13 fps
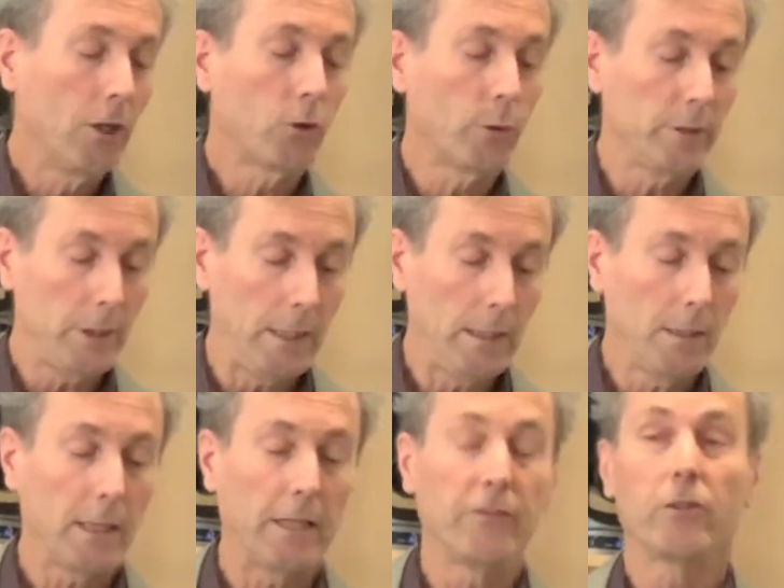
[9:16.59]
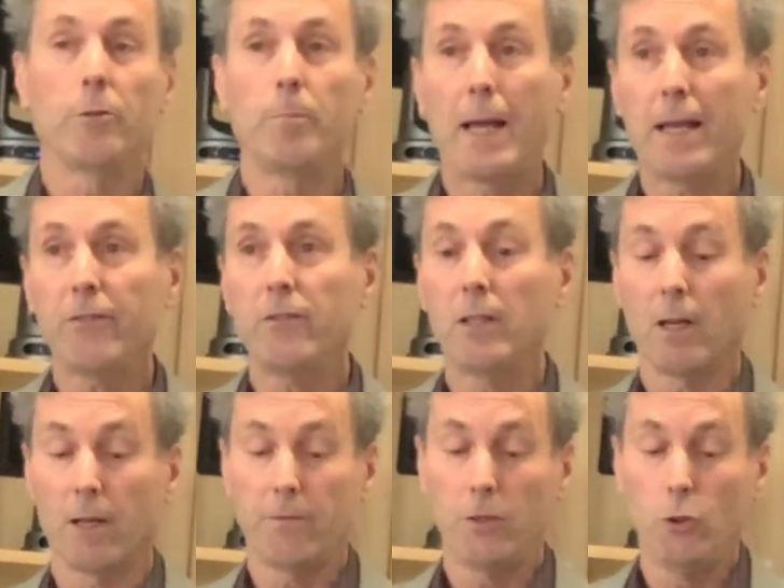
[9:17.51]
critique and surpassing
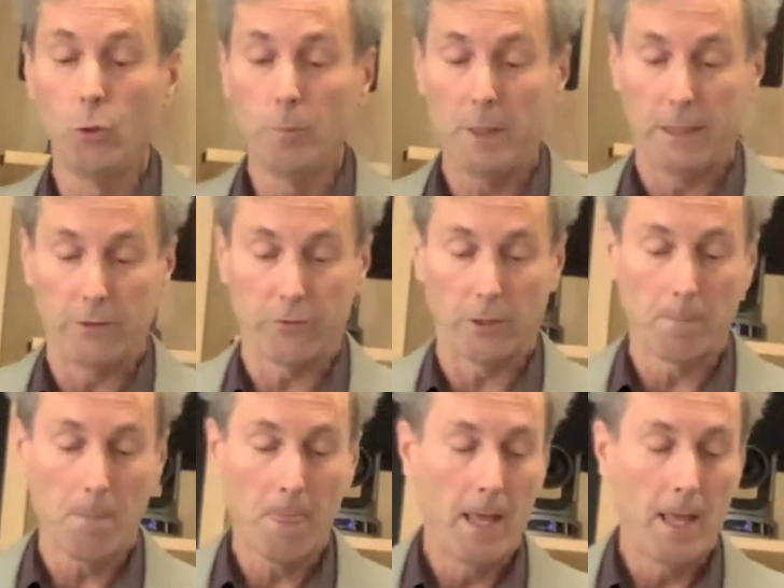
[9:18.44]
of humanism